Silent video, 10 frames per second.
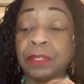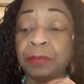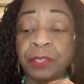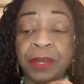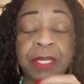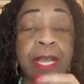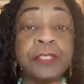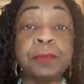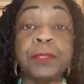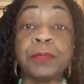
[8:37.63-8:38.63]
I'm sorry, not
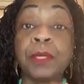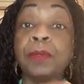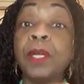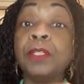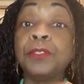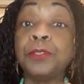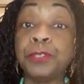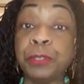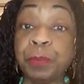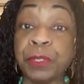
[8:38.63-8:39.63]
to Pluto, to
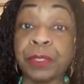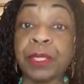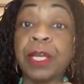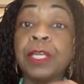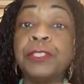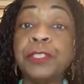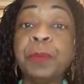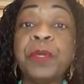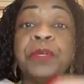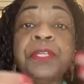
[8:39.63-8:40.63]
Jupiter.
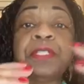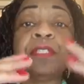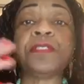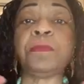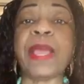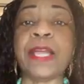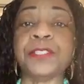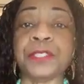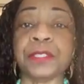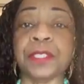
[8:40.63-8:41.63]
Jupiter is
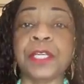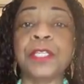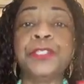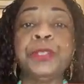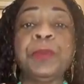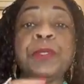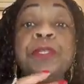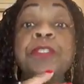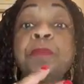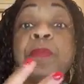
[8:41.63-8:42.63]
expansion. Jupiter
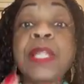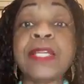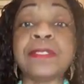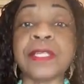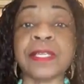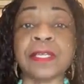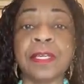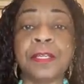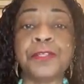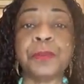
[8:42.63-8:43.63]
is blessing.
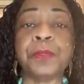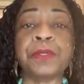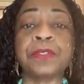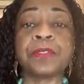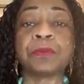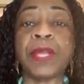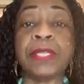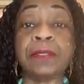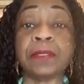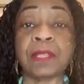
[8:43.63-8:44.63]
Jupiter is
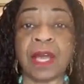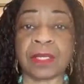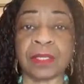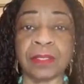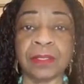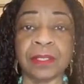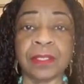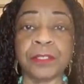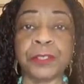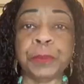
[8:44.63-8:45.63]
great luck.
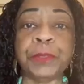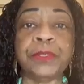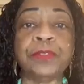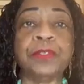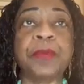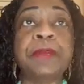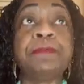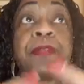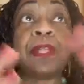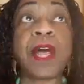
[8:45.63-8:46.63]
Jupiter is the great
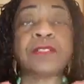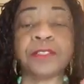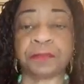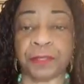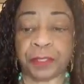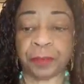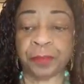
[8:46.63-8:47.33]
philosopher.